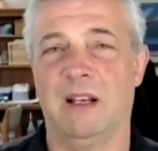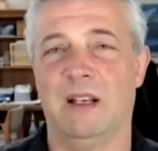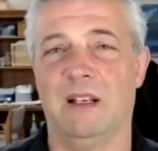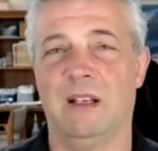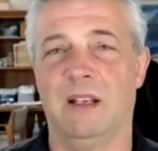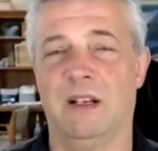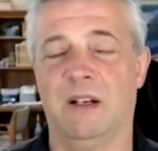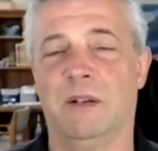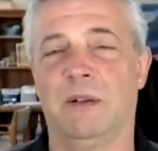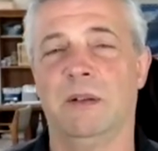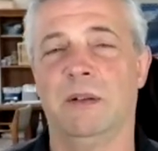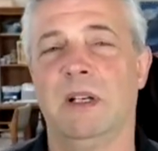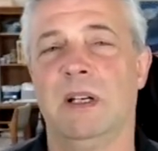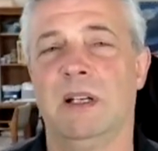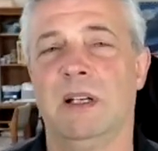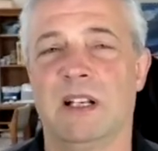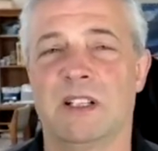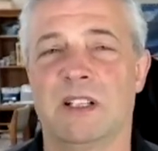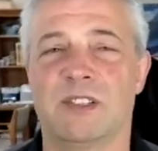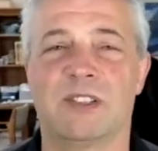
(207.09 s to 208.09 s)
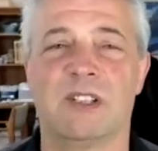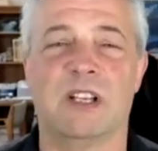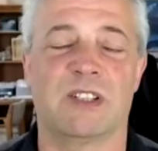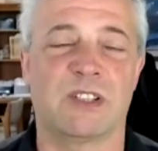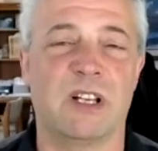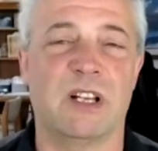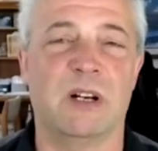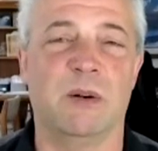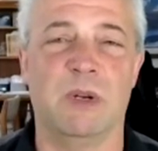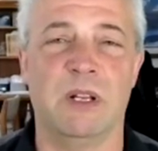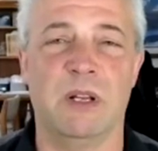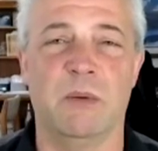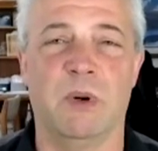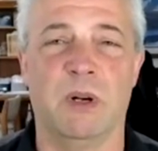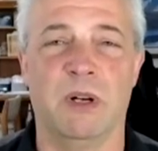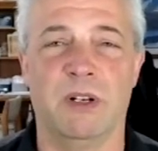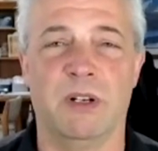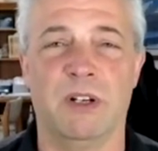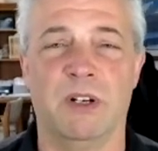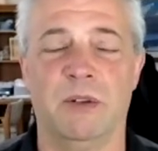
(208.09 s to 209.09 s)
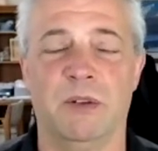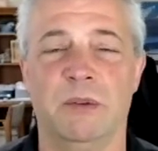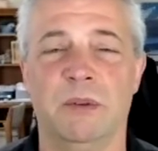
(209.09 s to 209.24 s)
And that's kind of what you want to do.